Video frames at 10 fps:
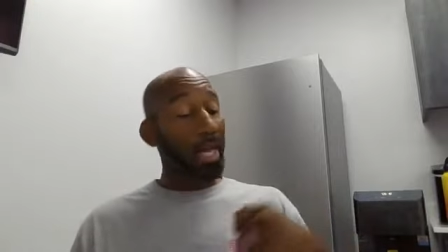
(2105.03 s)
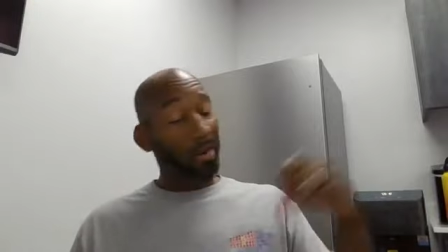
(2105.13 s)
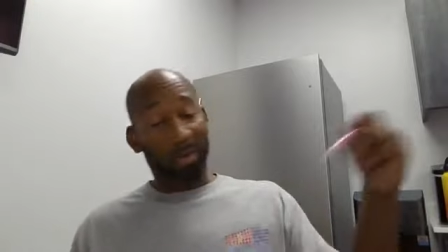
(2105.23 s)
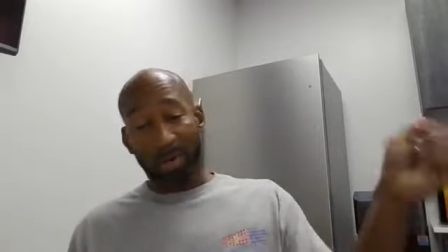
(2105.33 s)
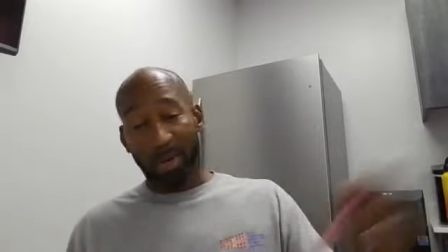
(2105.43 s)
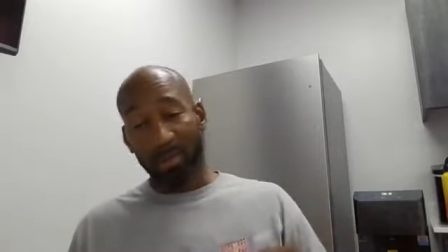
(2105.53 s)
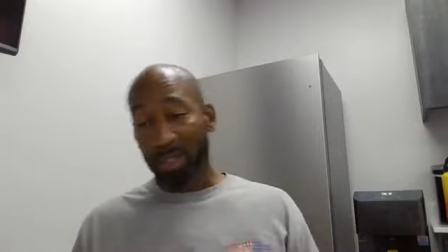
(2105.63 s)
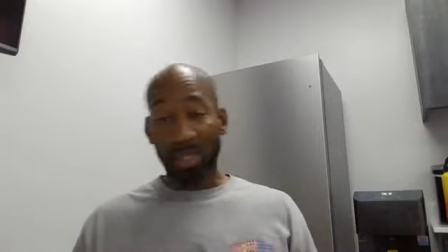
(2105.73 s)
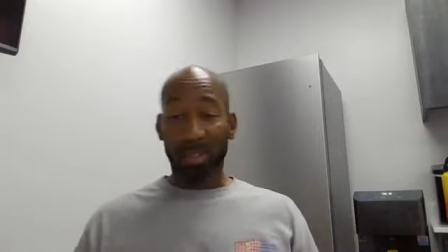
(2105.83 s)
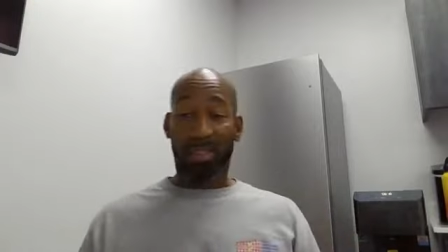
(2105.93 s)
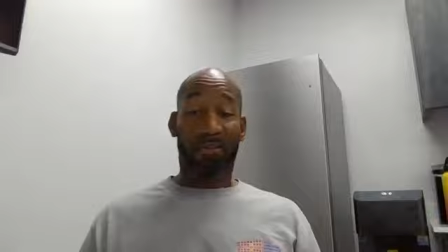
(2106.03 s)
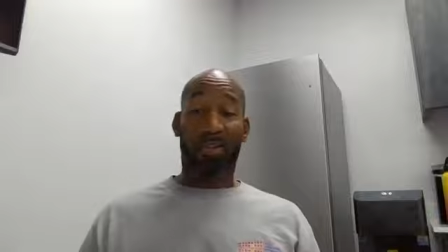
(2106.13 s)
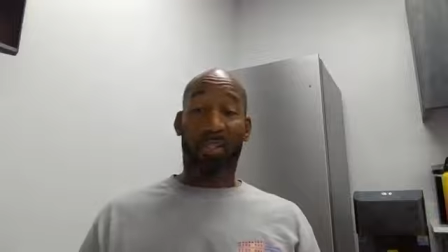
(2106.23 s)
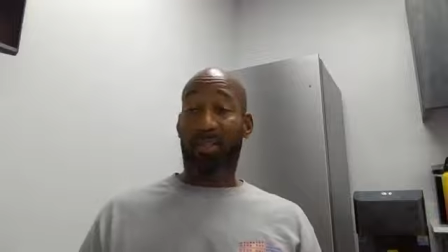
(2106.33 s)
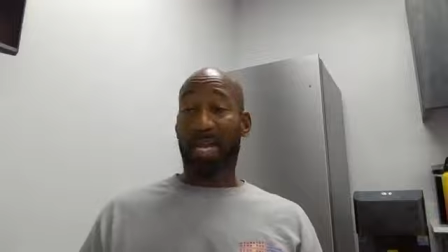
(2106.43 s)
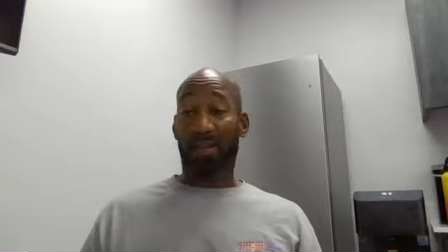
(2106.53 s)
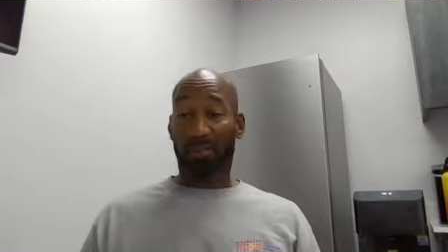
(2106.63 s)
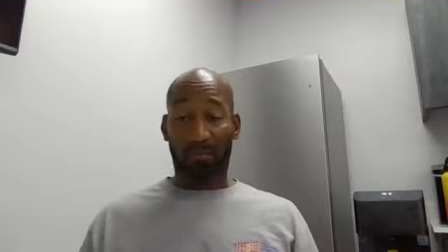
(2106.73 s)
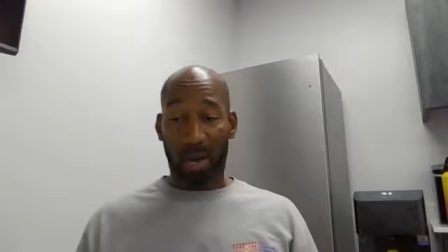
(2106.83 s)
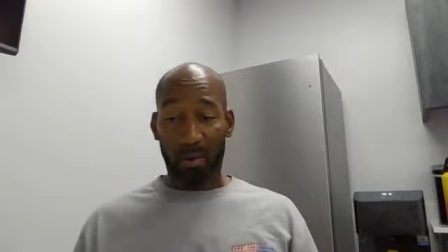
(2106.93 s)
I don't care about seven
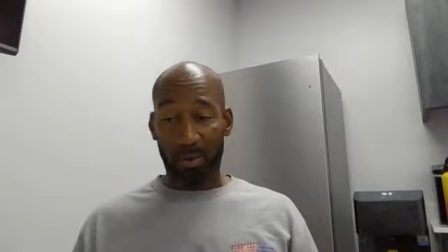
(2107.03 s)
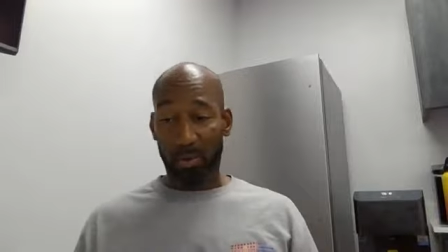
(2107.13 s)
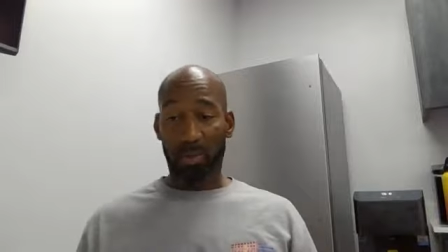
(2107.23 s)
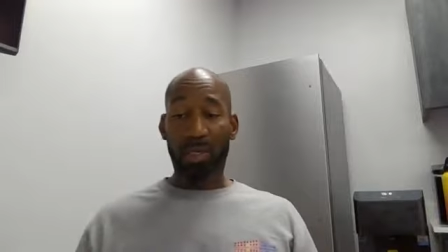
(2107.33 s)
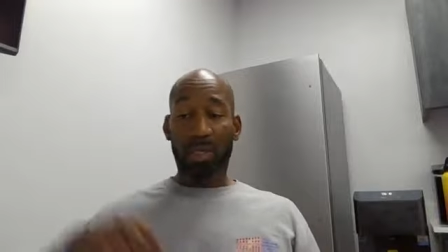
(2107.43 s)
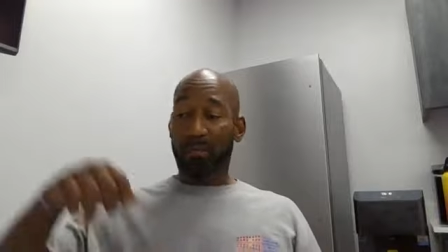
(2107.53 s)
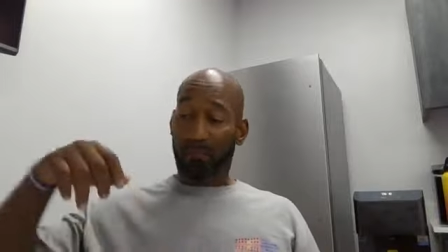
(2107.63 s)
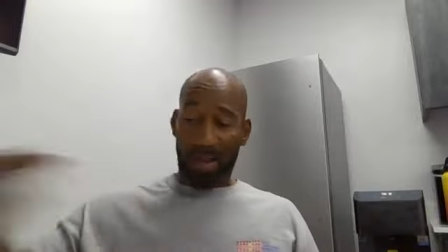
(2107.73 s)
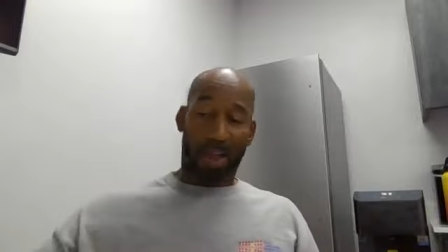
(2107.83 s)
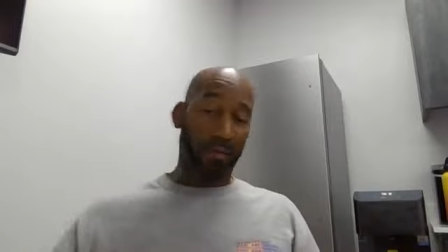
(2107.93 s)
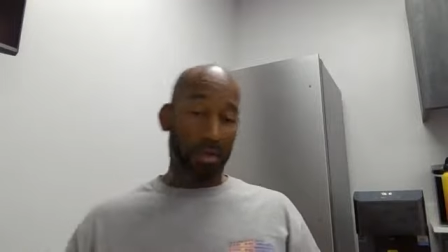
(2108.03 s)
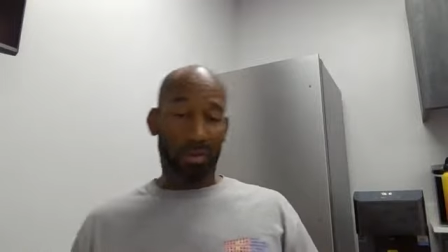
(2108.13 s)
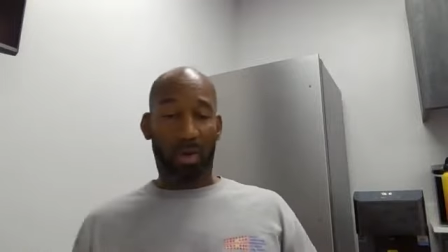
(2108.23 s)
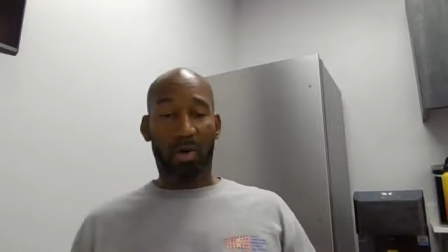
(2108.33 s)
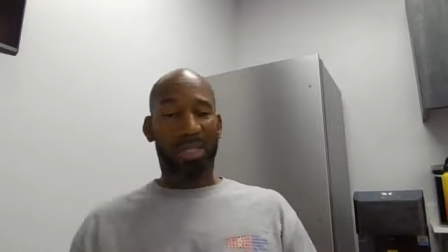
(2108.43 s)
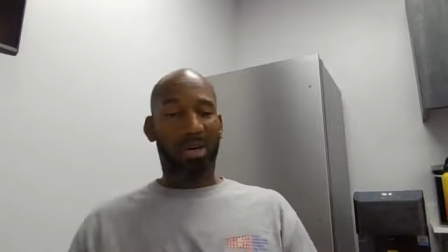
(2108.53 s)
thousand followers or five hundred stars.